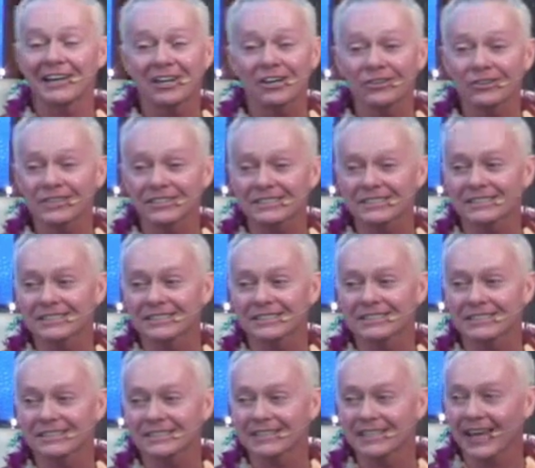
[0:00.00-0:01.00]
know
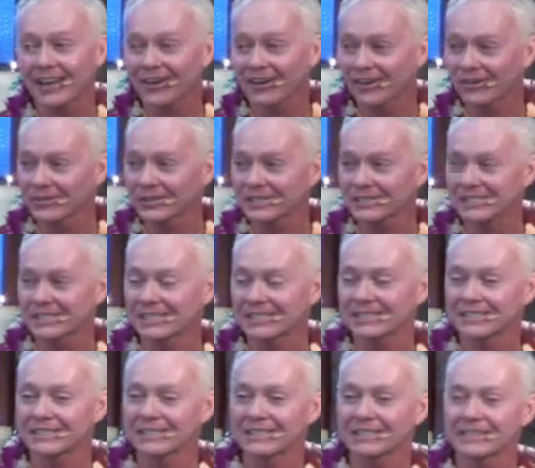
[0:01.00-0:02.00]
it's not always
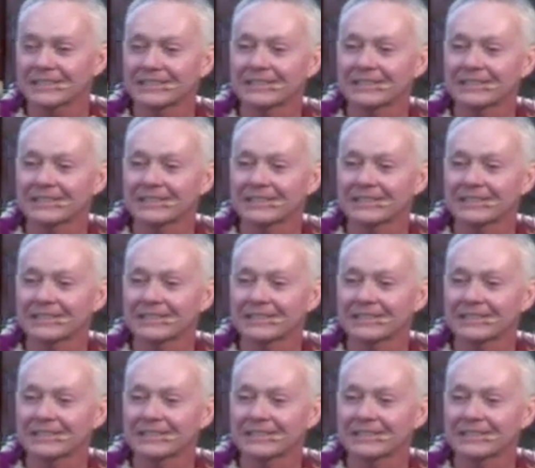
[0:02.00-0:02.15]
easy.